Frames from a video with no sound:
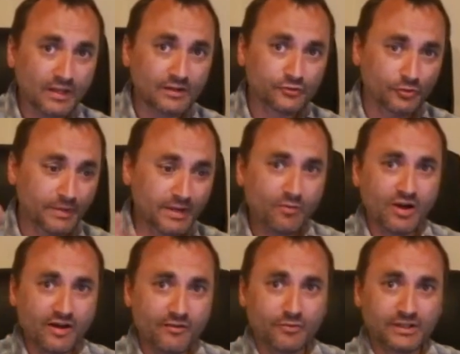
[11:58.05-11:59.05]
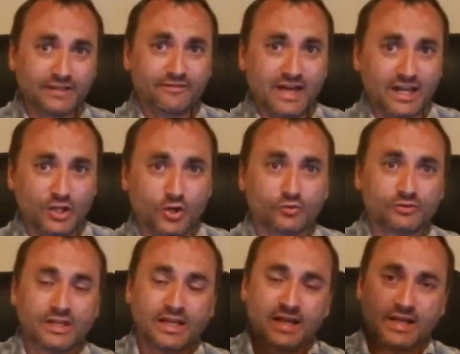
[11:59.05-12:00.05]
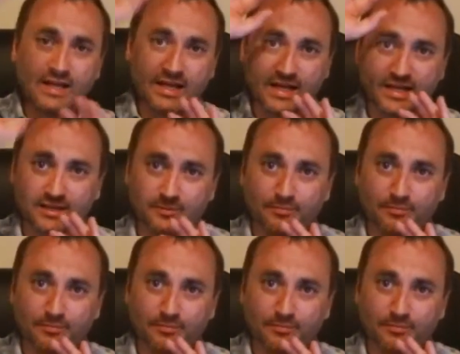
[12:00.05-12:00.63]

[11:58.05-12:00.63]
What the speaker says: So meanwhile, we leave that alone. I get the